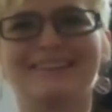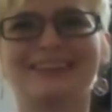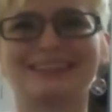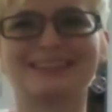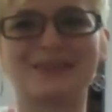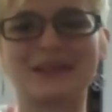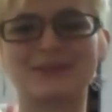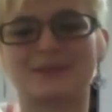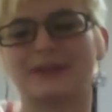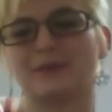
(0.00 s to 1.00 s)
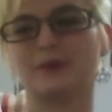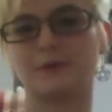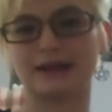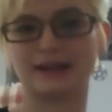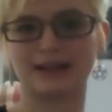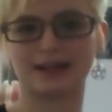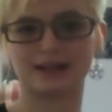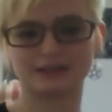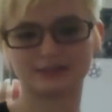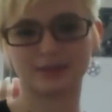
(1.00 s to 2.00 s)
because sometimes when I'll do a reading,
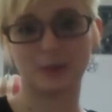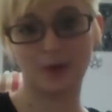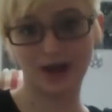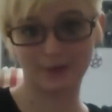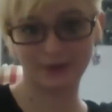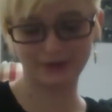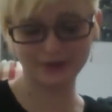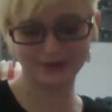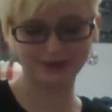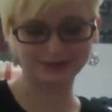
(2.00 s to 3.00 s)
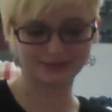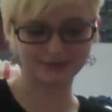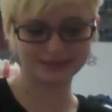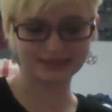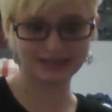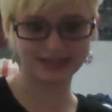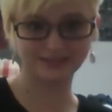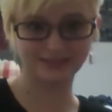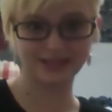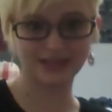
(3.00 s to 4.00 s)
I'll just be like, wow, all those cards look really
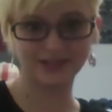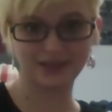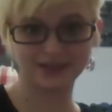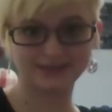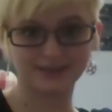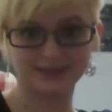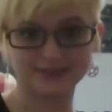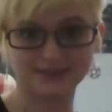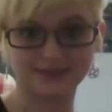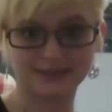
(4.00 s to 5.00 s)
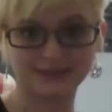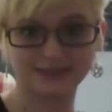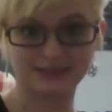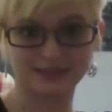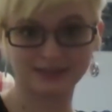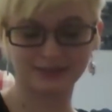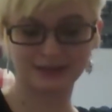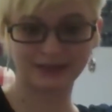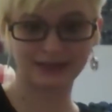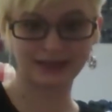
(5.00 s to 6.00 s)
negative. That sucks. This reading sucks. Oh
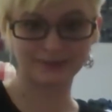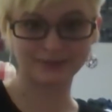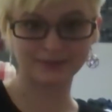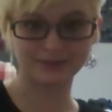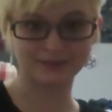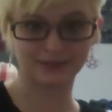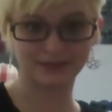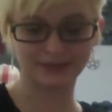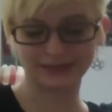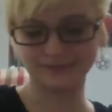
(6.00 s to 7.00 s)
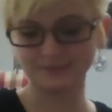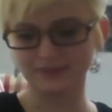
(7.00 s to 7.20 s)
my god, I'm so sorry.